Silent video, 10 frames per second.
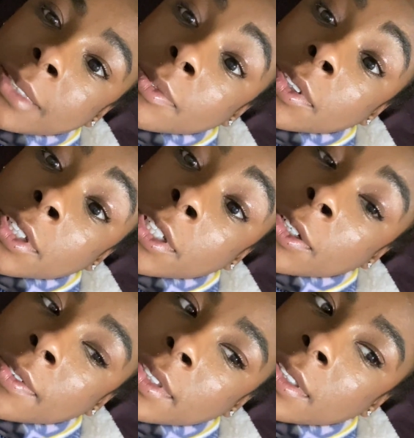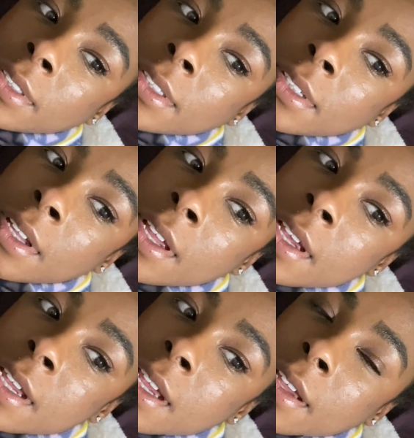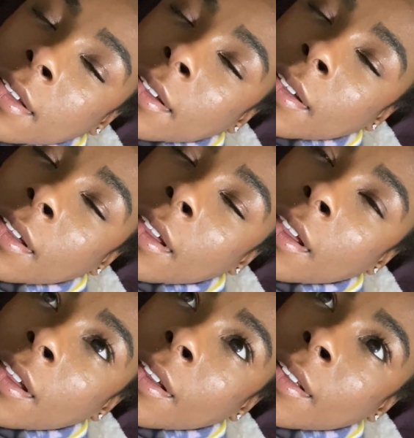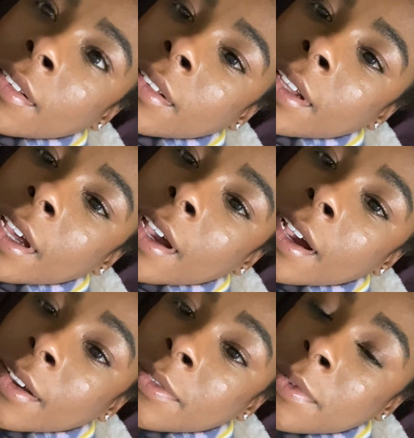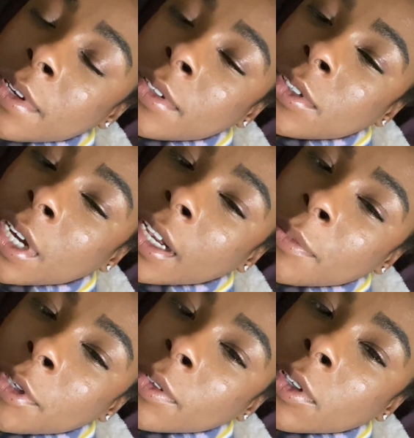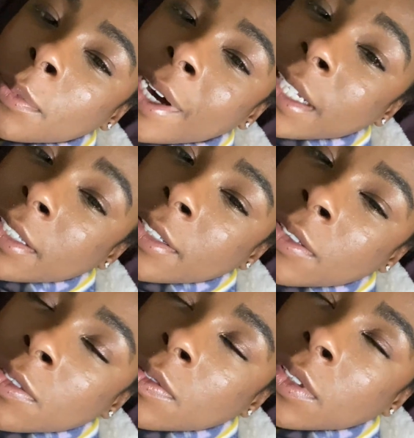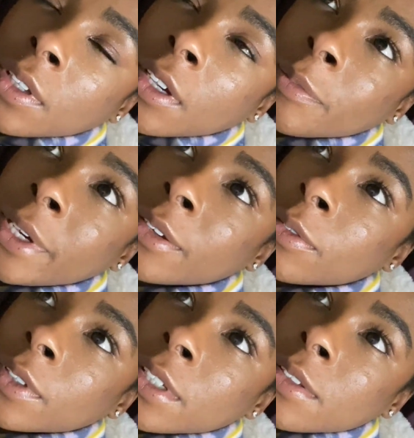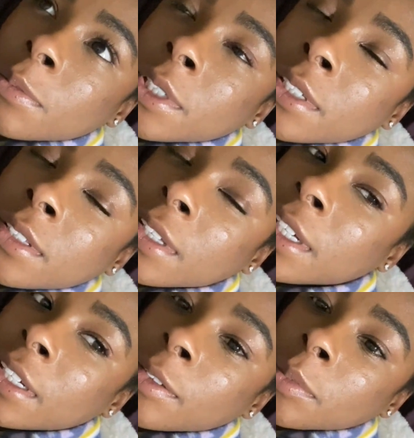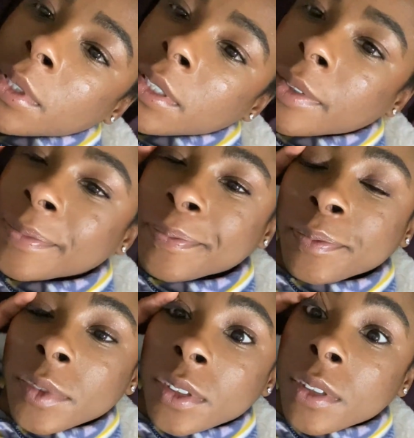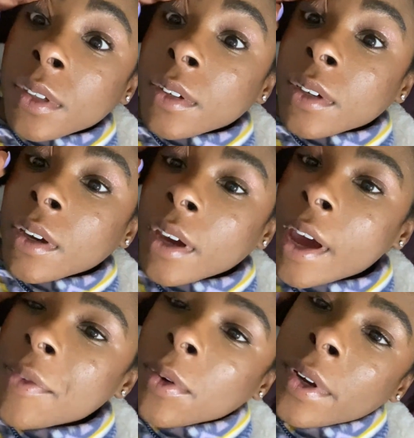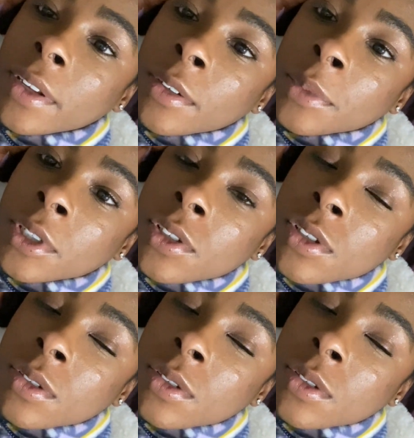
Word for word: I'm really nervous. And I've been trying to be really positive and like manifest the best thing, but after reading a bunch of